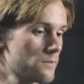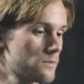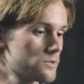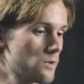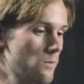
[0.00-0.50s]

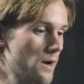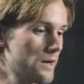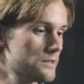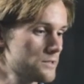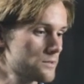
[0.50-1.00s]
So
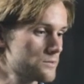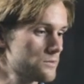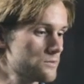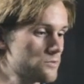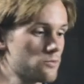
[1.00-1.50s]
y is equal to